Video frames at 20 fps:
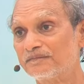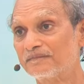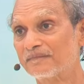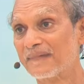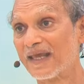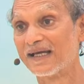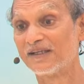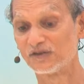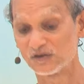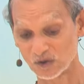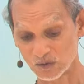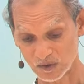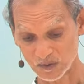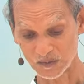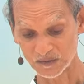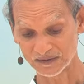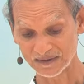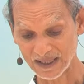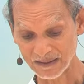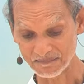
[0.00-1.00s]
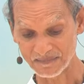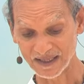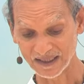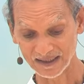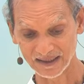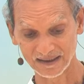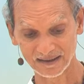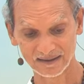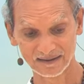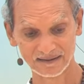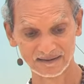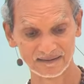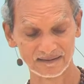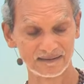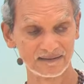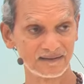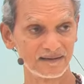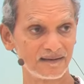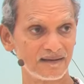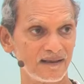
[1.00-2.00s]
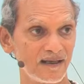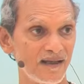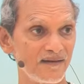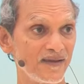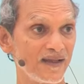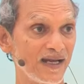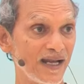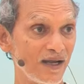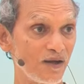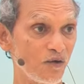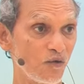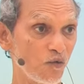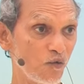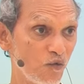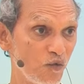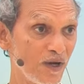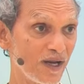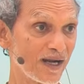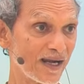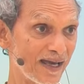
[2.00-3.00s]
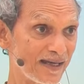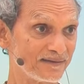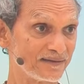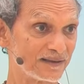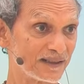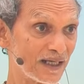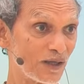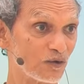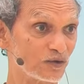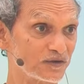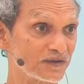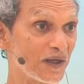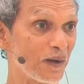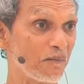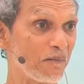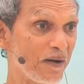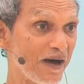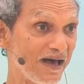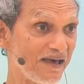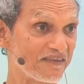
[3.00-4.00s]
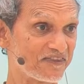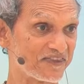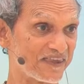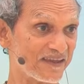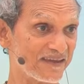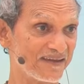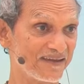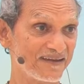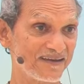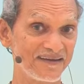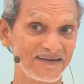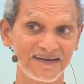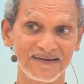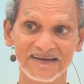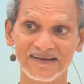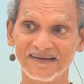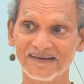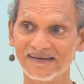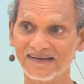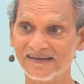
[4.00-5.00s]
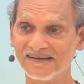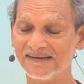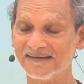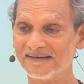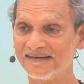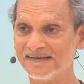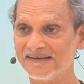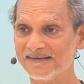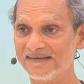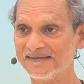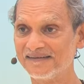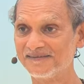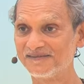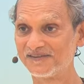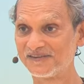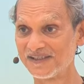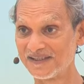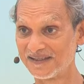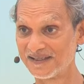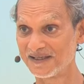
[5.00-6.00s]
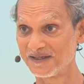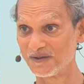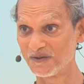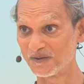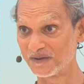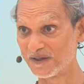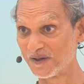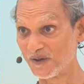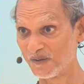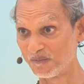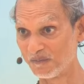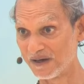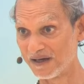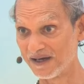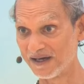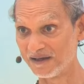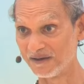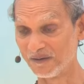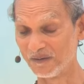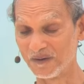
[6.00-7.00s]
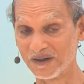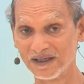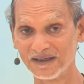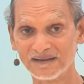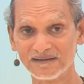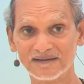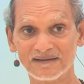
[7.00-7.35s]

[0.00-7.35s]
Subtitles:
I saw what was happening. And then I realized that I was in a path. Siddha Yoga or Mahayoga.